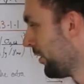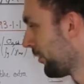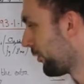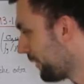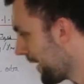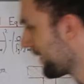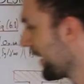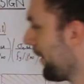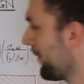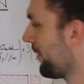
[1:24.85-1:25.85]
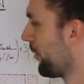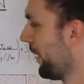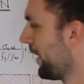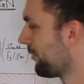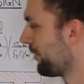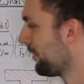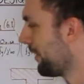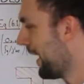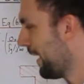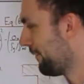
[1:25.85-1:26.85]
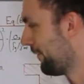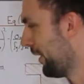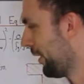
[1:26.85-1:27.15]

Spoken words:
So writing out this equation, you have